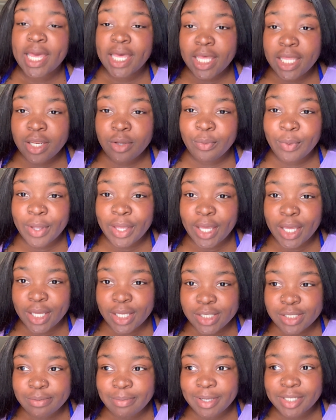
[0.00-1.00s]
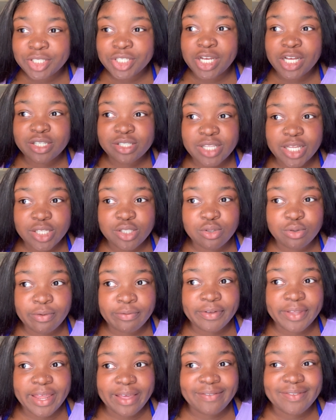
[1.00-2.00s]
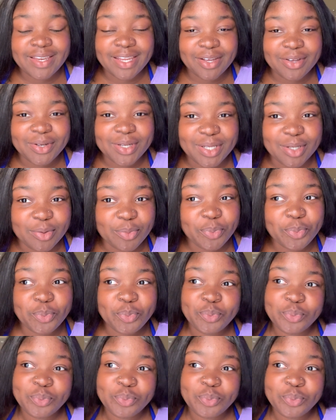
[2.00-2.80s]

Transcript: Anyways, make sure y'all stay tuned for that video then.